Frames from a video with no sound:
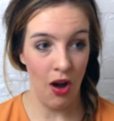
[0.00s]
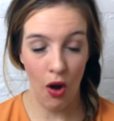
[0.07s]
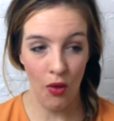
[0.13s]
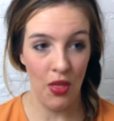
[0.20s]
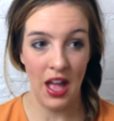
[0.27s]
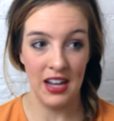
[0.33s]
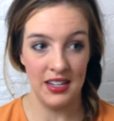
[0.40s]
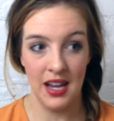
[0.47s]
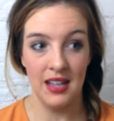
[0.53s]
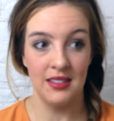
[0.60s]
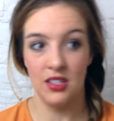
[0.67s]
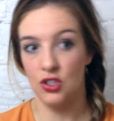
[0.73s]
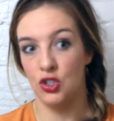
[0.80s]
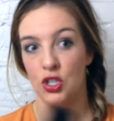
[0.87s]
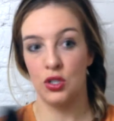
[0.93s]
all that does
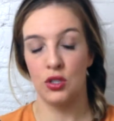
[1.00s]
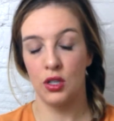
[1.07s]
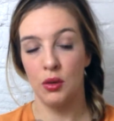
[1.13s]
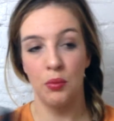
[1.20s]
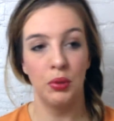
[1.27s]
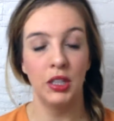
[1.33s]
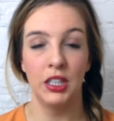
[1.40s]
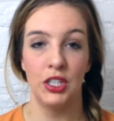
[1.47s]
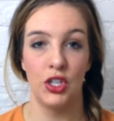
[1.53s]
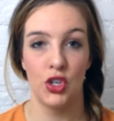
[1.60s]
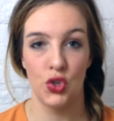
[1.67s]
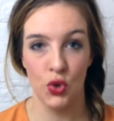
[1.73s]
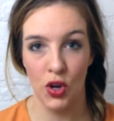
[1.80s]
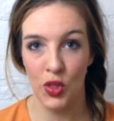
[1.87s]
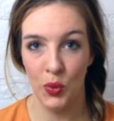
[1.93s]
is just completely
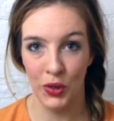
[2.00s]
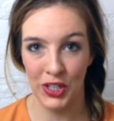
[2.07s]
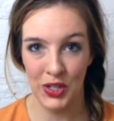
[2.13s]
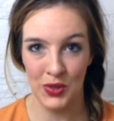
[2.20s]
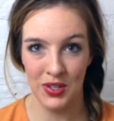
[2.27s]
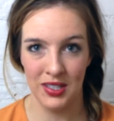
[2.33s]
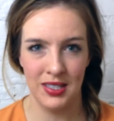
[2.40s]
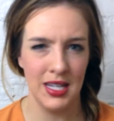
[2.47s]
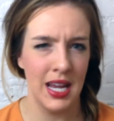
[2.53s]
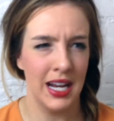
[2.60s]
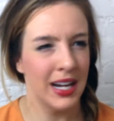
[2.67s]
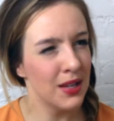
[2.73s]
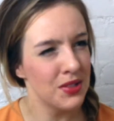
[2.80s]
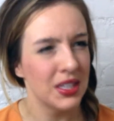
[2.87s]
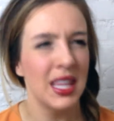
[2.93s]
destroy the work you just did.
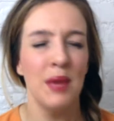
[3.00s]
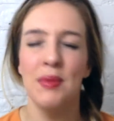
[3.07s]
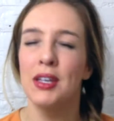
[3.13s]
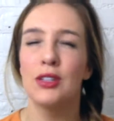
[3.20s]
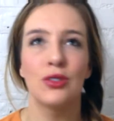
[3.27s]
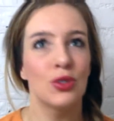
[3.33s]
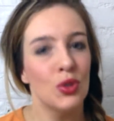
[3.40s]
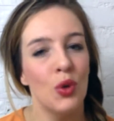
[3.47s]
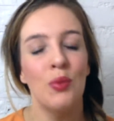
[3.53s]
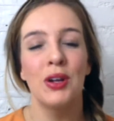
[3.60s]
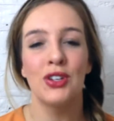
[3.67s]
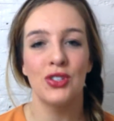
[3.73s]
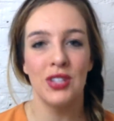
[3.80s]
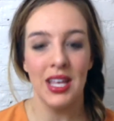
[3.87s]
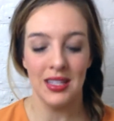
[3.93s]
And I was like, that makes so
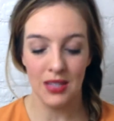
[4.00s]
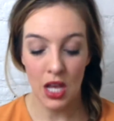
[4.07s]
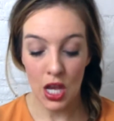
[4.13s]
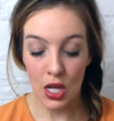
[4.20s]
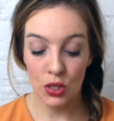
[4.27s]
much sense.